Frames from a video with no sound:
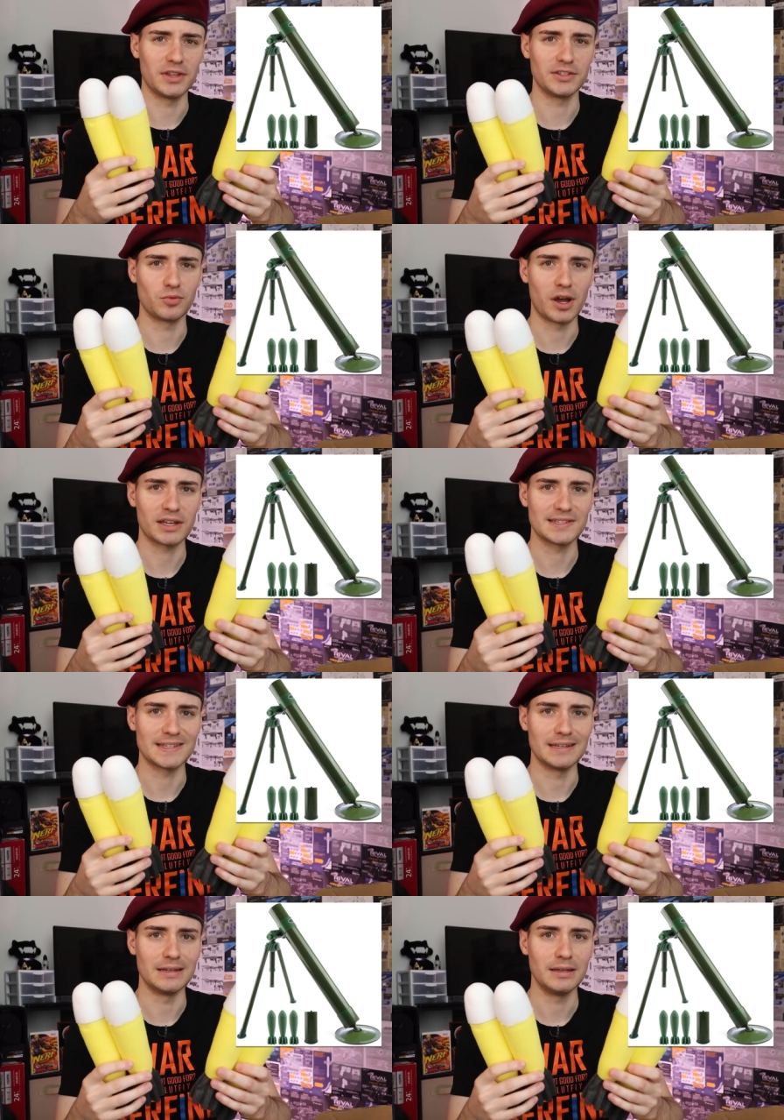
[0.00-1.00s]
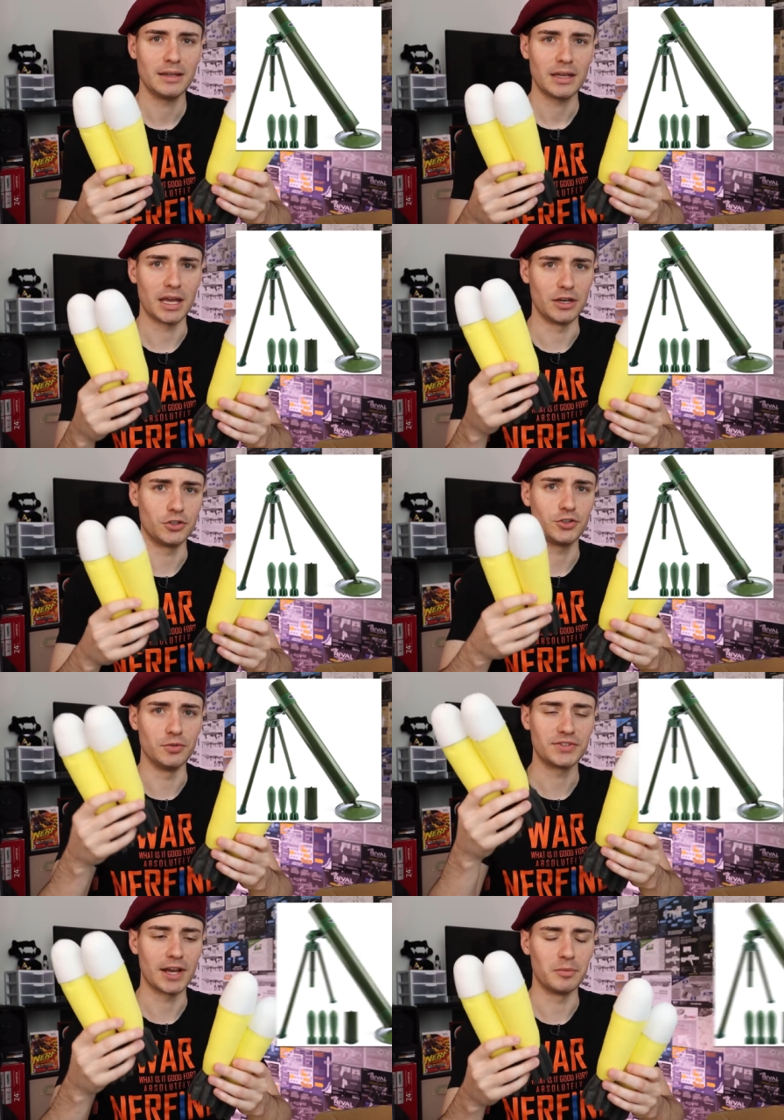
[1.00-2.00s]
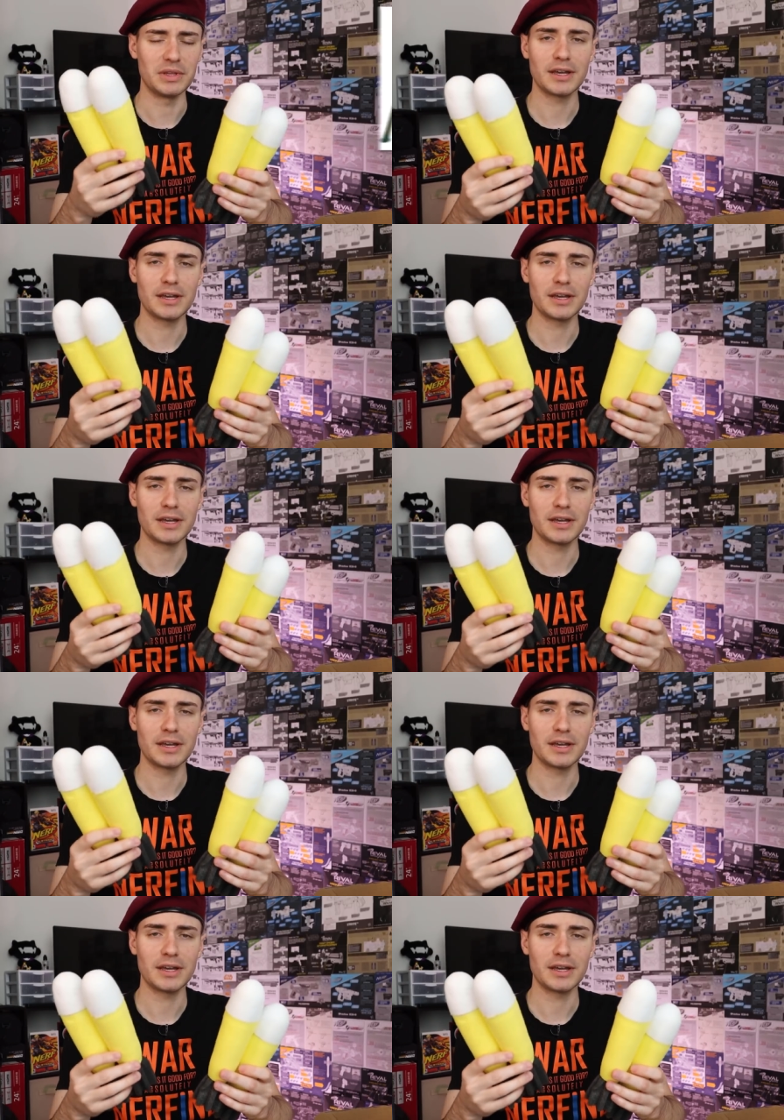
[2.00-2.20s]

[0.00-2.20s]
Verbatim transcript: of these rockets in and it shoots out,